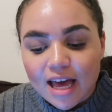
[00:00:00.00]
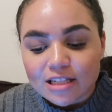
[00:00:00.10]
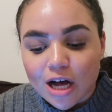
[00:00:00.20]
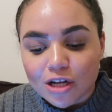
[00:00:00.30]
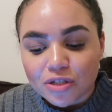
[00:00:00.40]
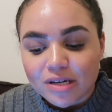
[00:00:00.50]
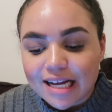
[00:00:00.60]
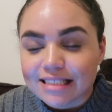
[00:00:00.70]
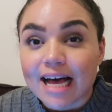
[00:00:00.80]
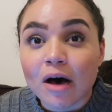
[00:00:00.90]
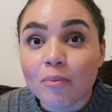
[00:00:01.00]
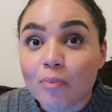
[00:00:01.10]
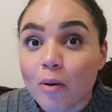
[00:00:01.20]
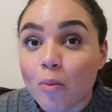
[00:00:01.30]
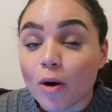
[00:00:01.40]
it's also nice to
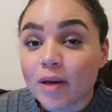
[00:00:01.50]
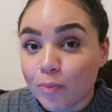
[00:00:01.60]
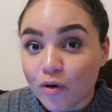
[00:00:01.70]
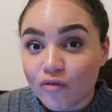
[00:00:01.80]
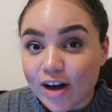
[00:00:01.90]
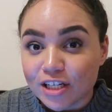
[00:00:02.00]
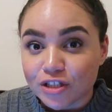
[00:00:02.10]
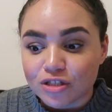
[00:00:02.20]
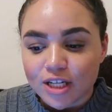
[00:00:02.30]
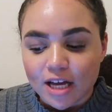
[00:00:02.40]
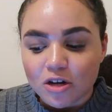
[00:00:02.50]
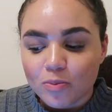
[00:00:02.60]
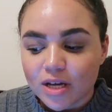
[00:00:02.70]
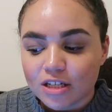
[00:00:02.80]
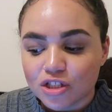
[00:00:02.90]
help more people find your channel
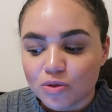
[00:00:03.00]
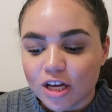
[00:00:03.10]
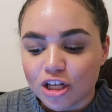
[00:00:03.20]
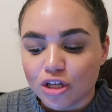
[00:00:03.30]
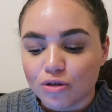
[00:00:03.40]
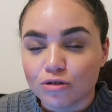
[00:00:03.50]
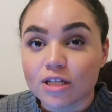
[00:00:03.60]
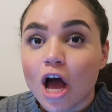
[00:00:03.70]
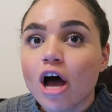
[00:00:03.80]
because you can use